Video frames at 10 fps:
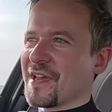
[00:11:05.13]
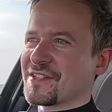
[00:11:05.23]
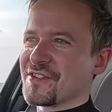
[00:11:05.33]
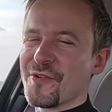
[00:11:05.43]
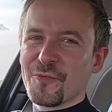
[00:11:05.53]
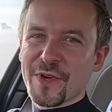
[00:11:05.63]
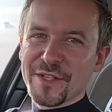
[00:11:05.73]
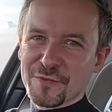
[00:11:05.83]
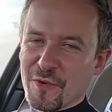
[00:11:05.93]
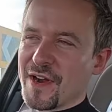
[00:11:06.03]
that has no
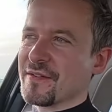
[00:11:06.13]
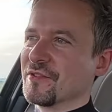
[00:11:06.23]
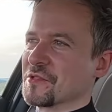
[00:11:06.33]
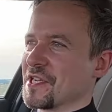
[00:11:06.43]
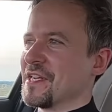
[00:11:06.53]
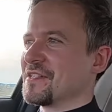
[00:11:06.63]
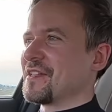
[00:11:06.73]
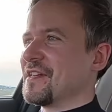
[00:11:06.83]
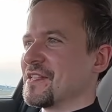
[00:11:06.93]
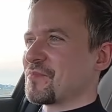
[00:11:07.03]
real rivals in
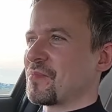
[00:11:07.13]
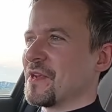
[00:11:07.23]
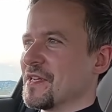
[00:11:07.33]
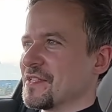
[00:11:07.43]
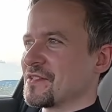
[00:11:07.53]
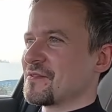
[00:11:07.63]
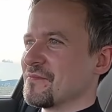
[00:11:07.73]
its